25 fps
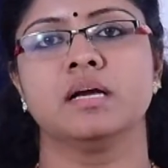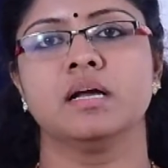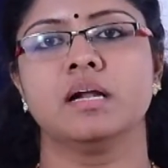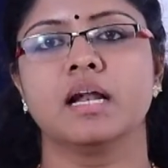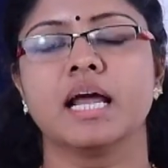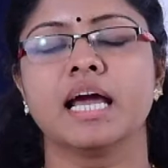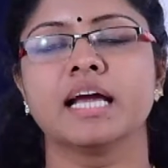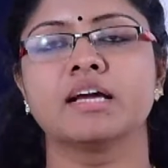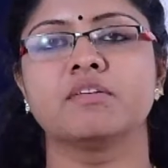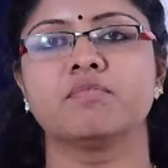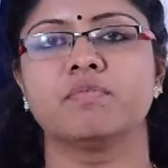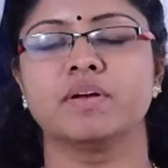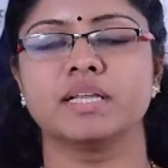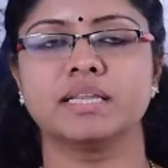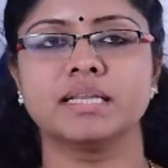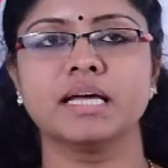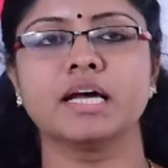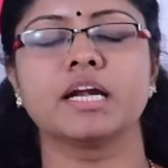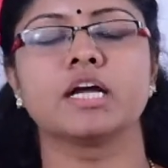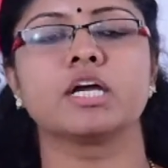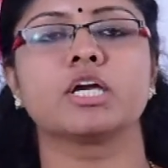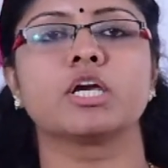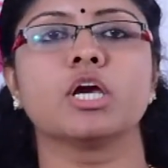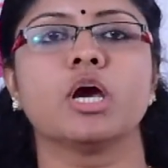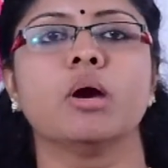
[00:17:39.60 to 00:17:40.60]
Like with the
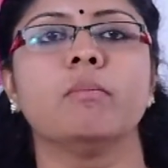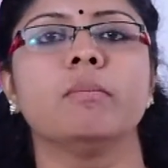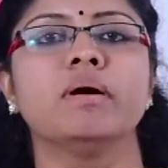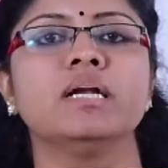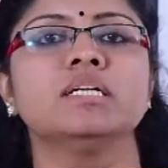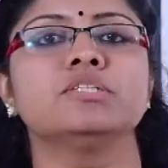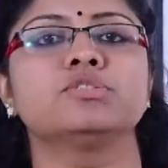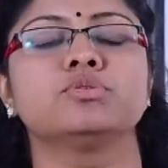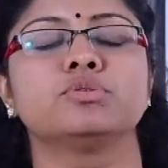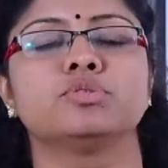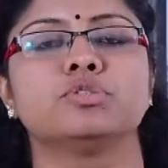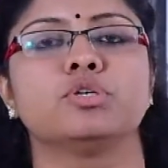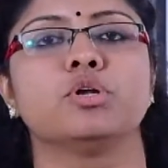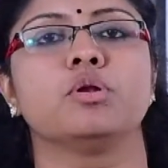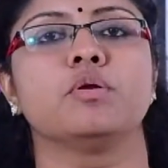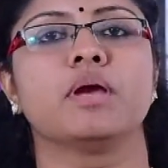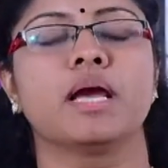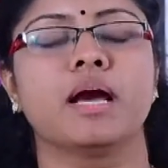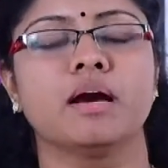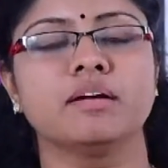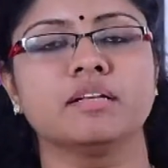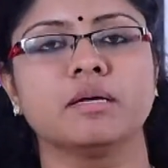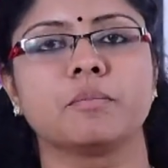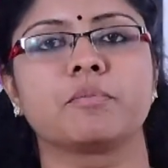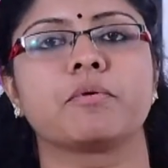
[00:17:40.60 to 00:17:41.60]
requirements which will
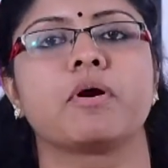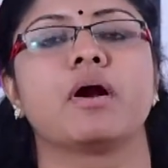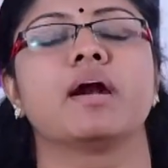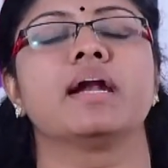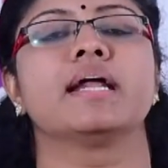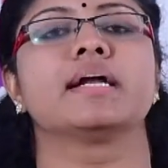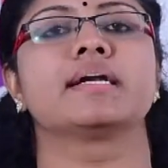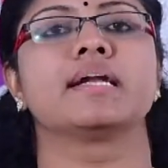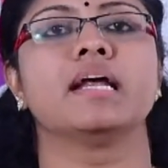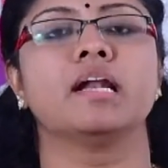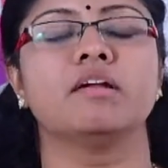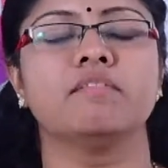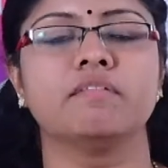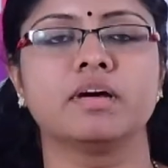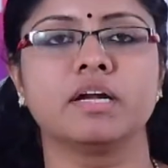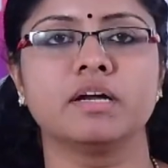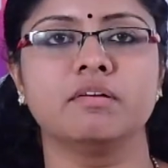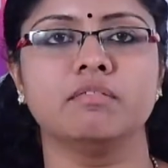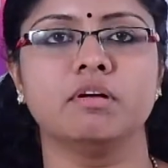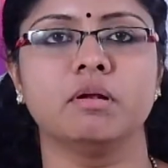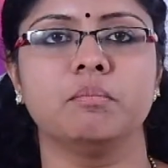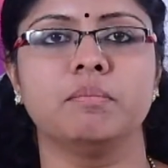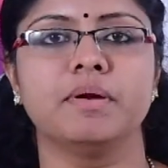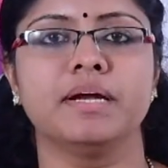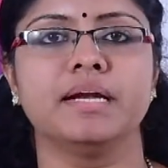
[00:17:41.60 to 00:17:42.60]
have, the product
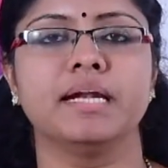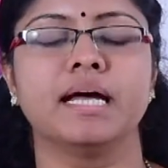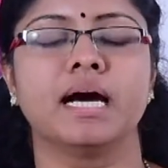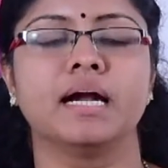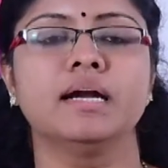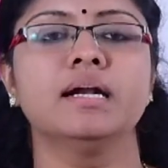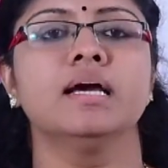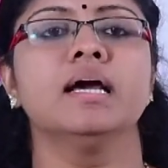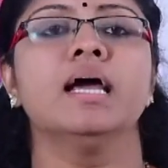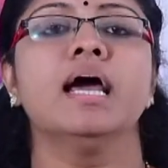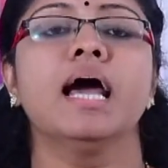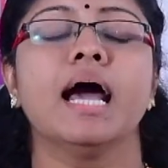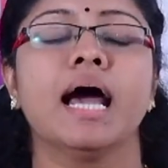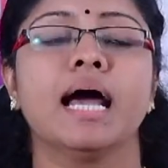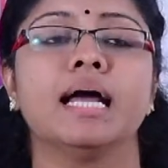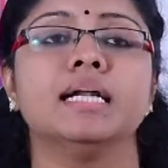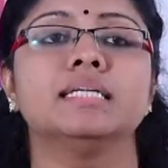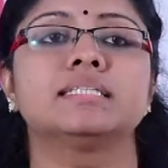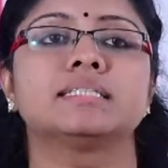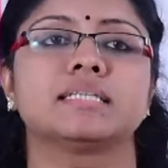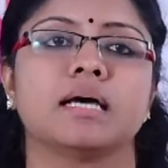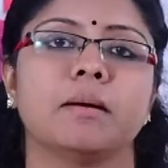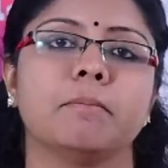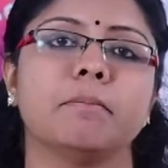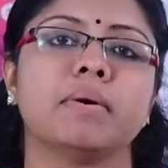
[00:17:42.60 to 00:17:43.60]
delivery will be done,
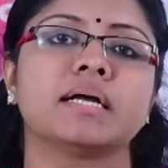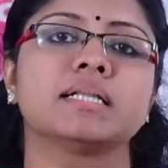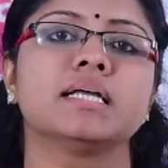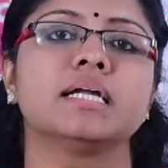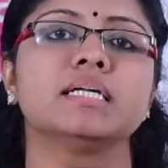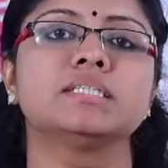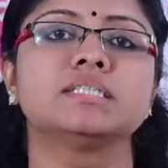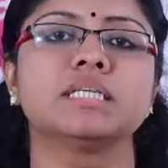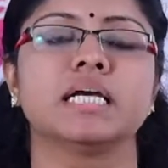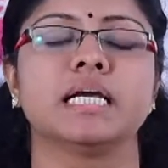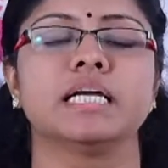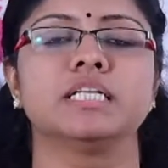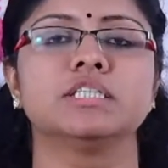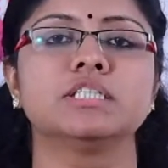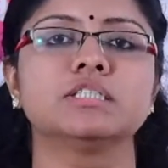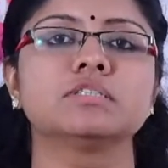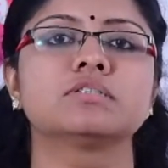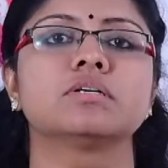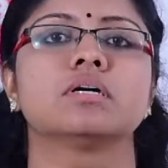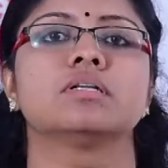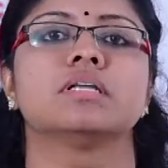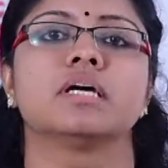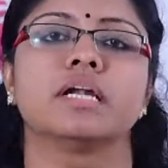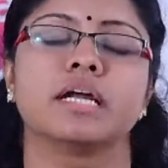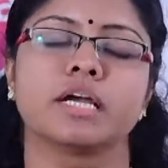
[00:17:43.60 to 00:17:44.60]
and some other
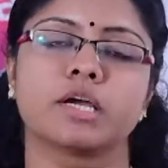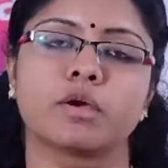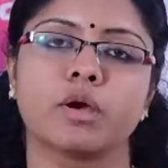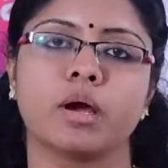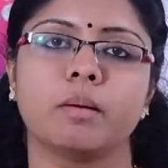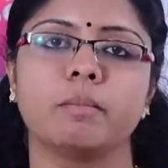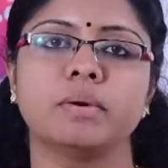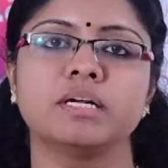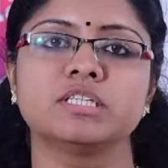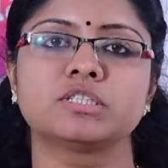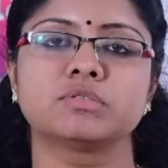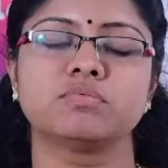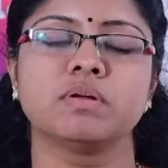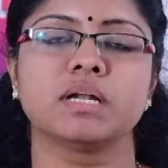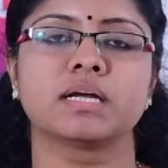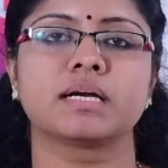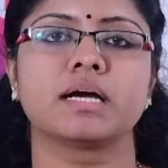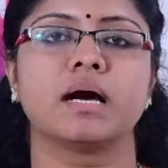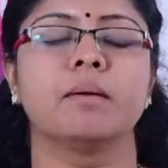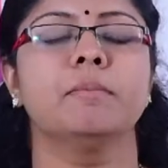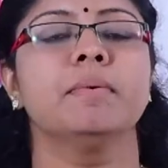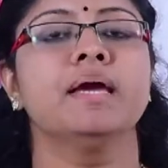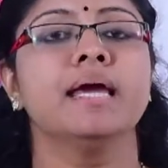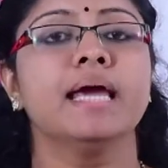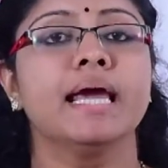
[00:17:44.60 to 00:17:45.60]
changes or the requirements will
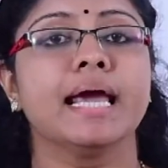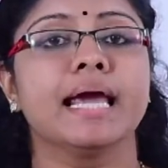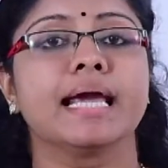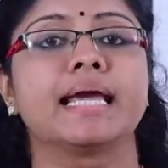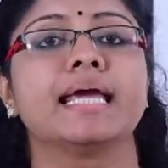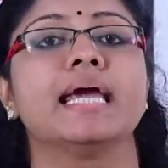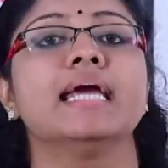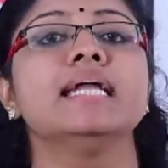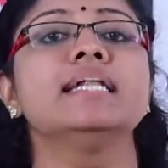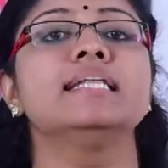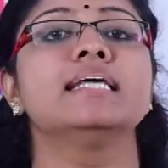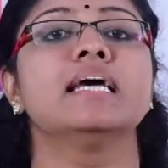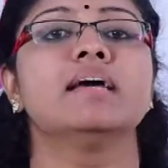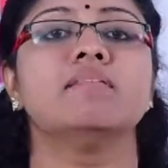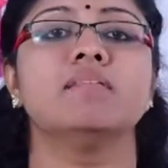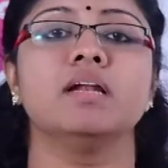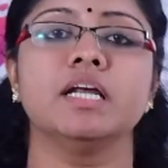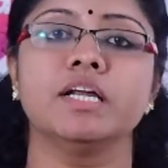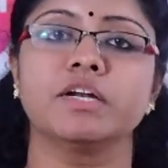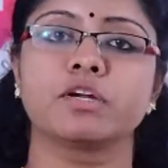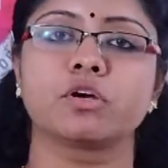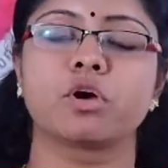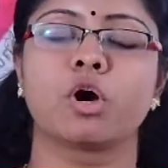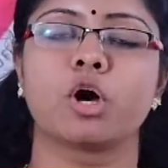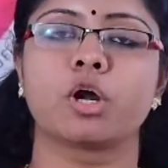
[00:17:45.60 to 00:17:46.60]
come, again they will
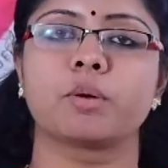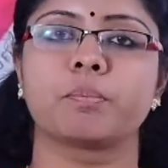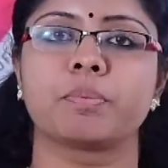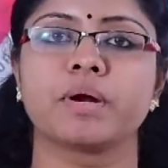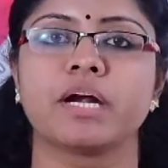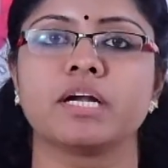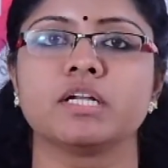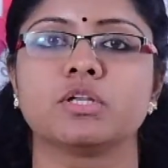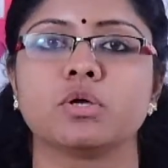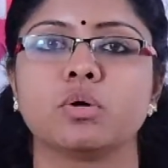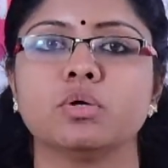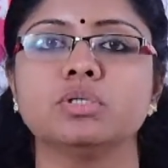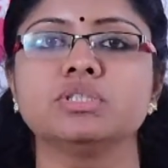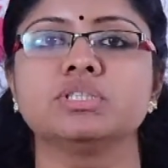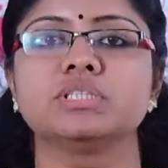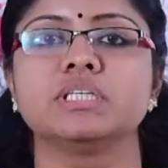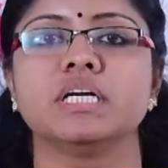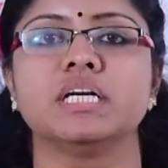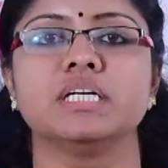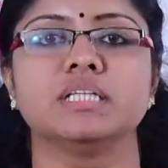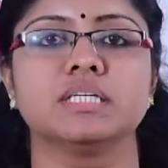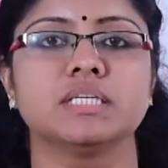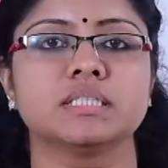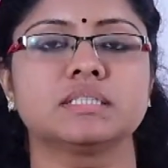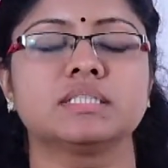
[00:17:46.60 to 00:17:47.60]
incorporate those
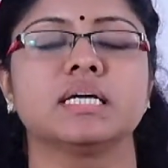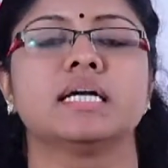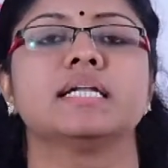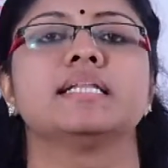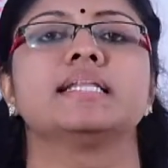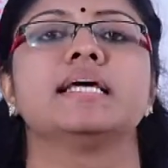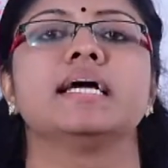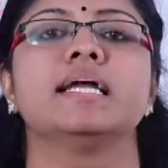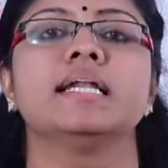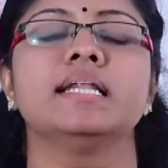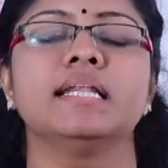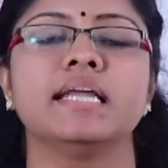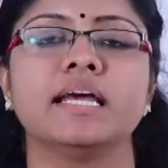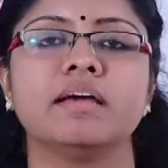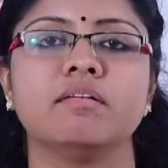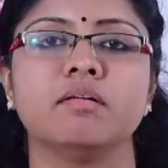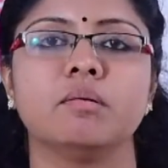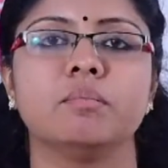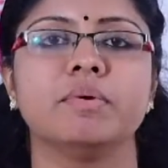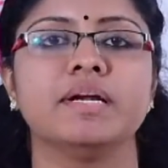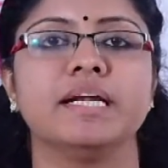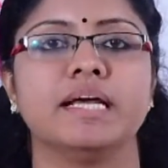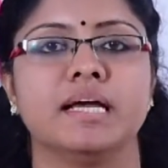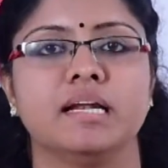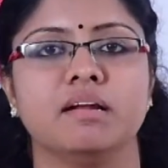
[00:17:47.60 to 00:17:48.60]
changes, and then they
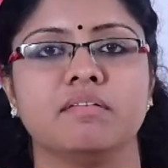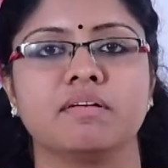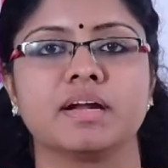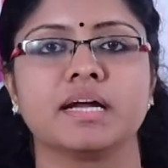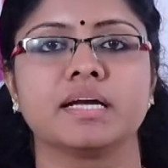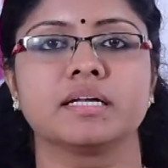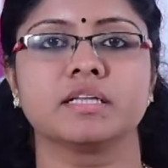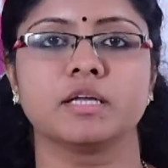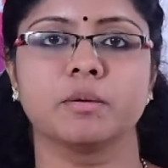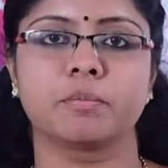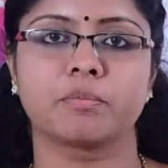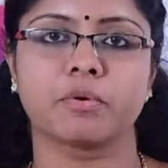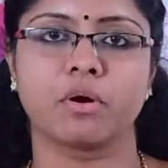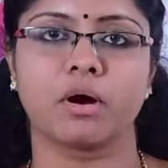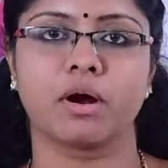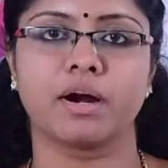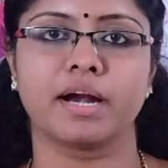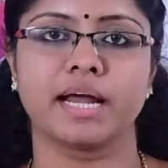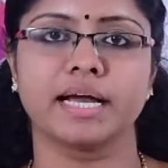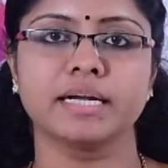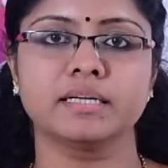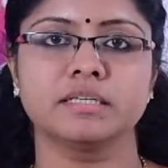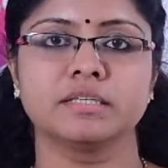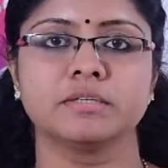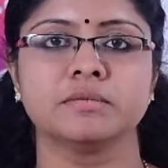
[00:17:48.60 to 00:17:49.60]
will be delivering the
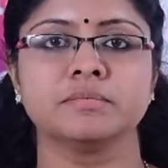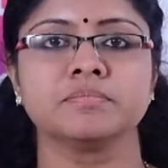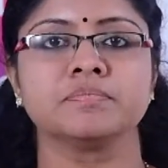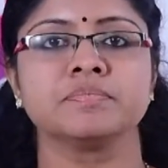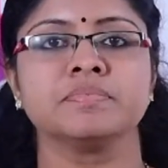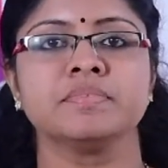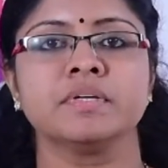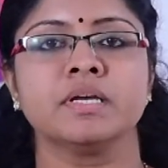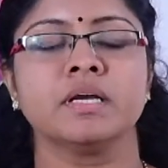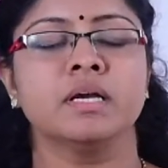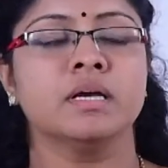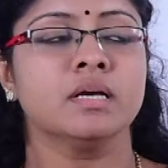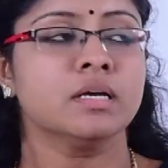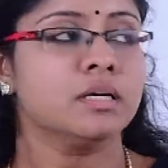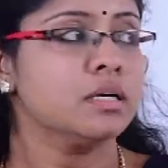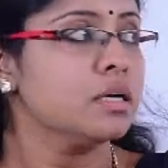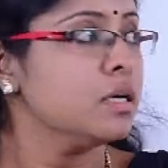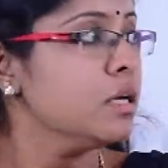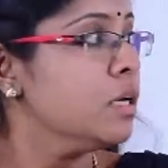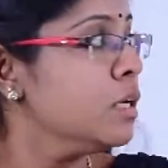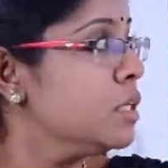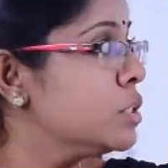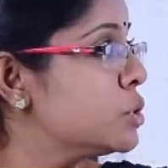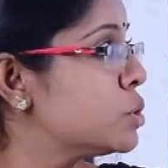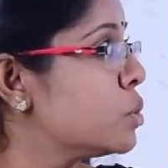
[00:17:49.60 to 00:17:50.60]
product.
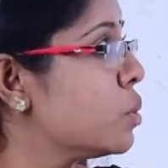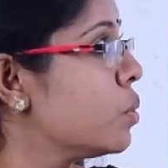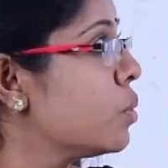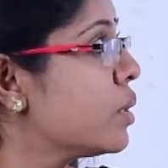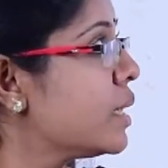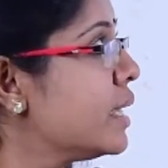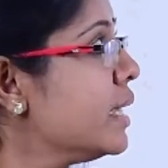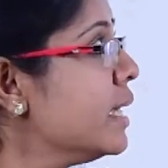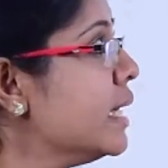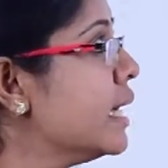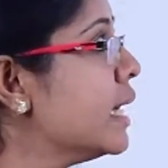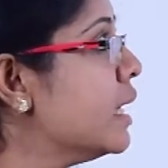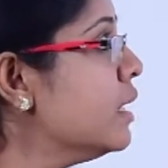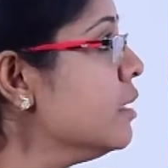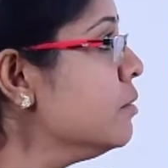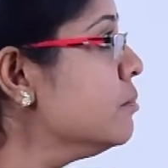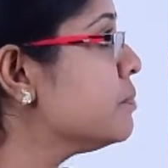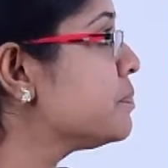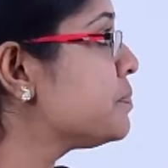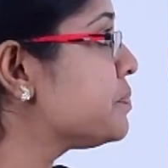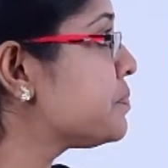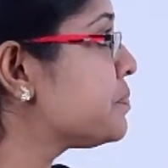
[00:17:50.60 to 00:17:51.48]
So, here